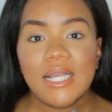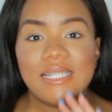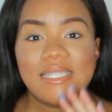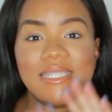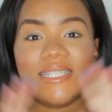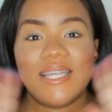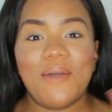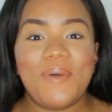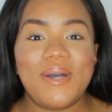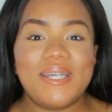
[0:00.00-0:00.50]

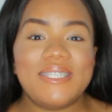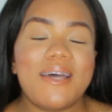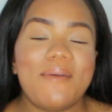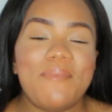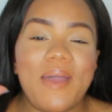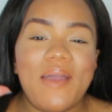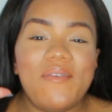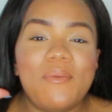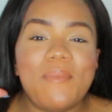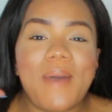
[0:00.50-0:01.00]
So what's
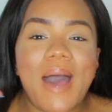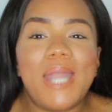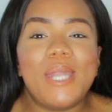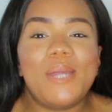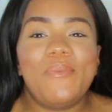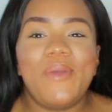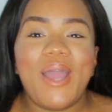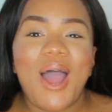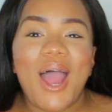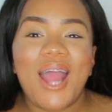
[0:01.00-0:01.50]
up,
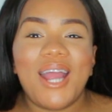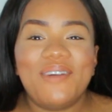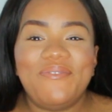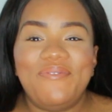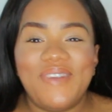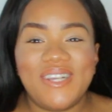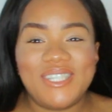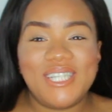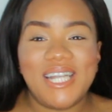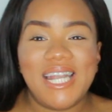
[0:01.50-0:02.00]
everybody? We are
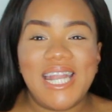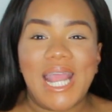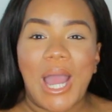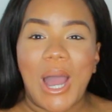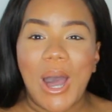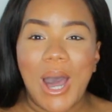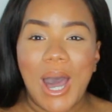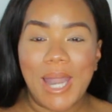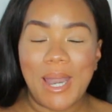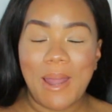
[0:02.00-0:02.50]
officially
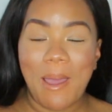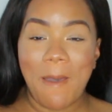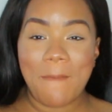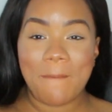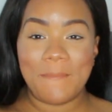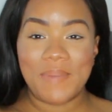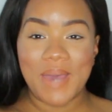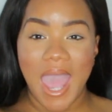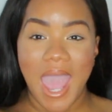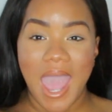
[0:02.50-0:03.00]
on
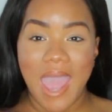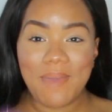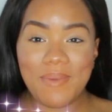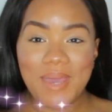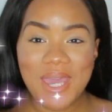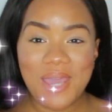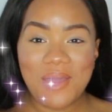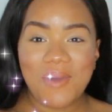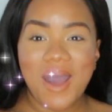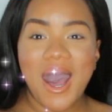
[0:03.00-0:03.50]

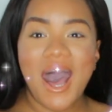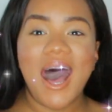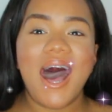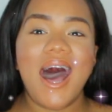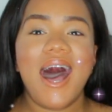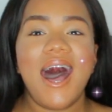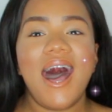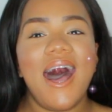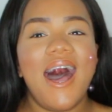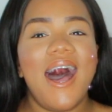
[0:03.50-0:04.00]
Baby
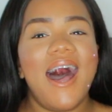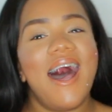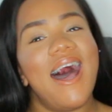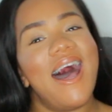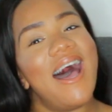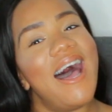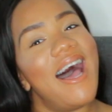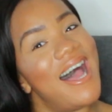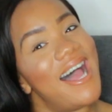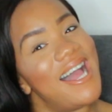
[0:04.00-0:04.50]

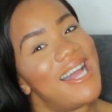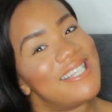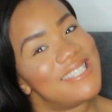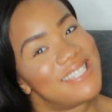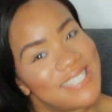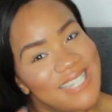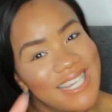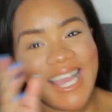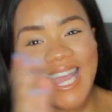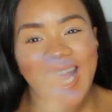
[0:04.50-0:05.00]

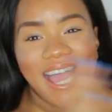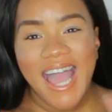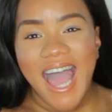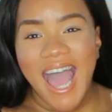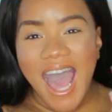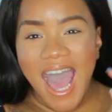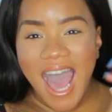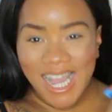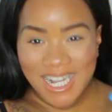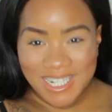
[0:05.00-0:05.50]
Watch.
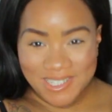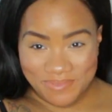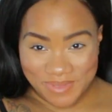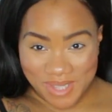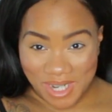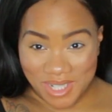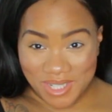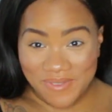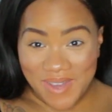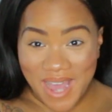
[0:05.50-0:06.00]
I am
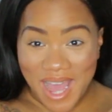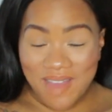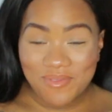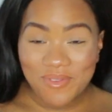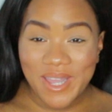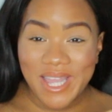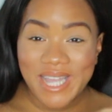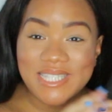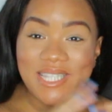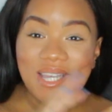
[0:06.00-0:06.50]
35
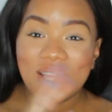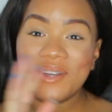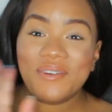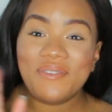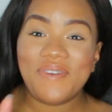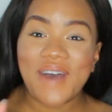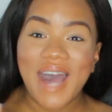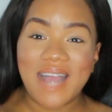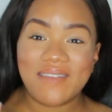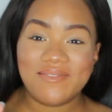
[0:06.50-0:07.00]
weeks,
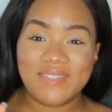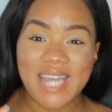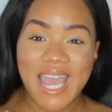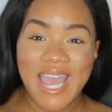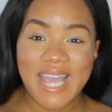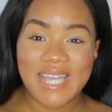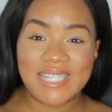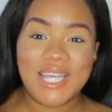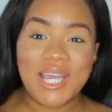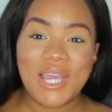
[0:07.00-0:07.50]
5
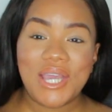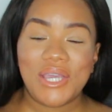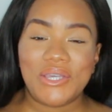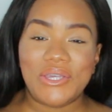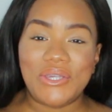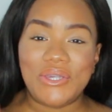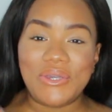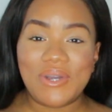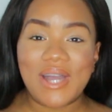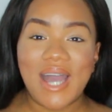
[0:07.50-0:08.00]
days.
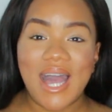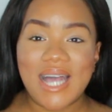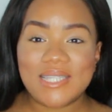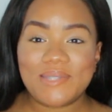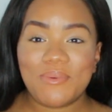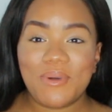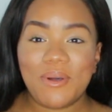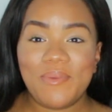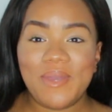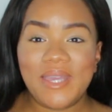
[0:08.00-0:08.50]
You
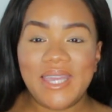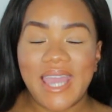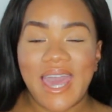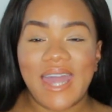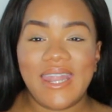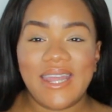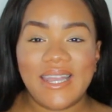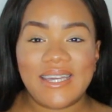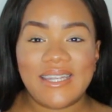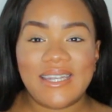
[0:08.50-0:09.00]
guys will be
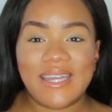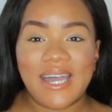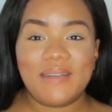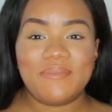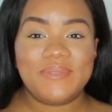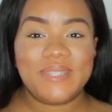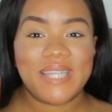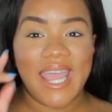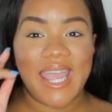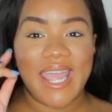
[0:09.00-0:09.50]
getting an
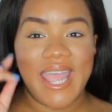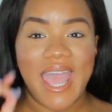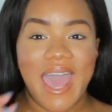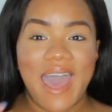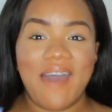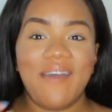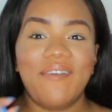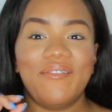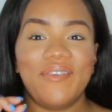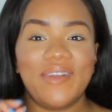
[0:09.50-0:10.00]
update
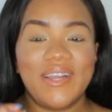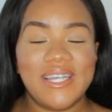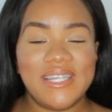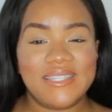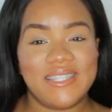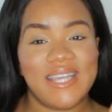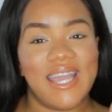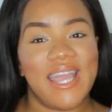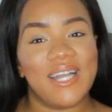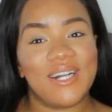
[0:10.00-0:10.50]
every
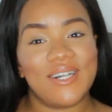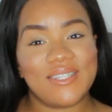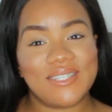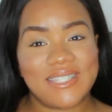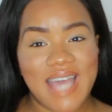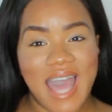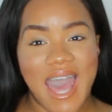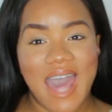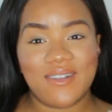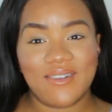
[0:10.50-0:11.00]
single
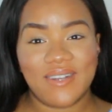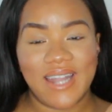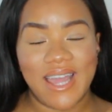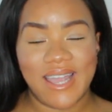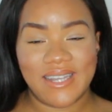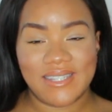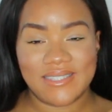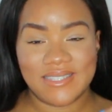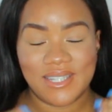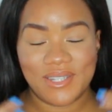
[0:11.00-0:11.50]

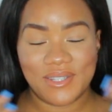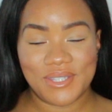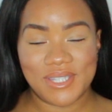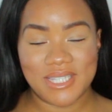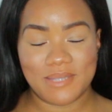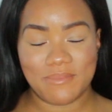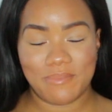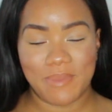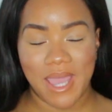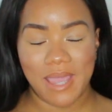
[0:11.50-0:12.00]
Saturday until
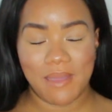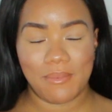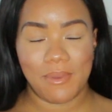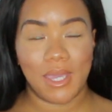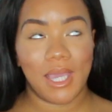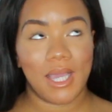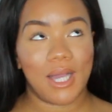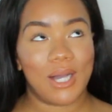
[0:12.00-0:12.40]
this baby